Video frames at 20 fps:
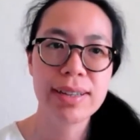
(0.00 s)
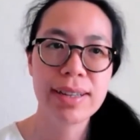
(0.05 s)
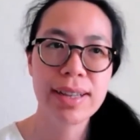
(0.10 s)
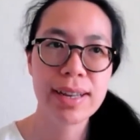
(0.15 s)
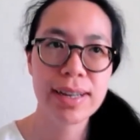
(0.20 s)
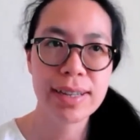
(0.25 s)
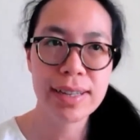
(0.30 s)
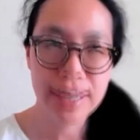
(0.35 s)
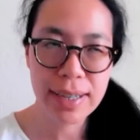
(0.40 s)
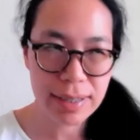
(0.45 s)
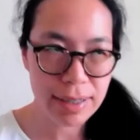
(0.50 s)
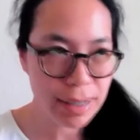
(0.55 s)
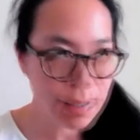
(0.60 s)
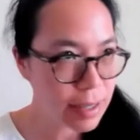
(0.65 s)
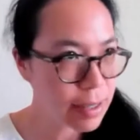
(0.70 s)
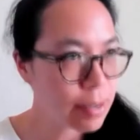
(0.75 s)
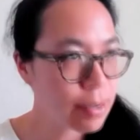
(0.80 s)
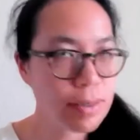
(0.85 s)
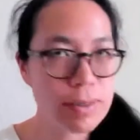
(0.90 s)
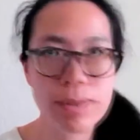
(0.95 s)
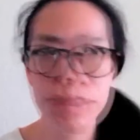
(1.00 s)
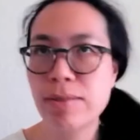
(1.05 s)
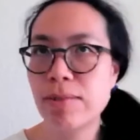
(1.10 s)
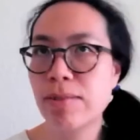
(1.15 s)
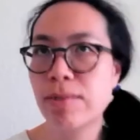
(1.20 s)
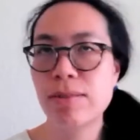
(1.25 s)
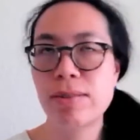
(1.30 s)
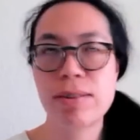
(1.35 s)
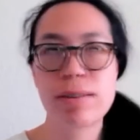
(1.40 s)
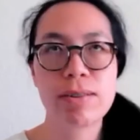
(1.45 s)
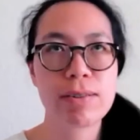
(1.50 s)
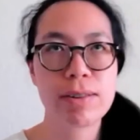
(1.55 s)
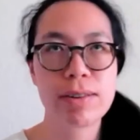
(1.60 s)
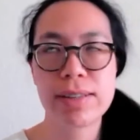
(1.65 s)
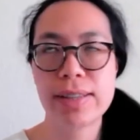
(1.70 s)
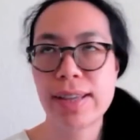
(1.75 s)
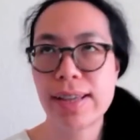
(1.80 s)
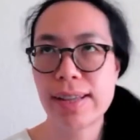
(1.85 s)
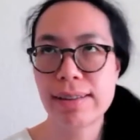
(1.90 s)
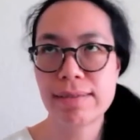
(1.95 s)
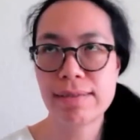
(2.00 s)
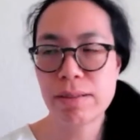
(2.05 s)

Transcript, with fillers: that a kid can do or that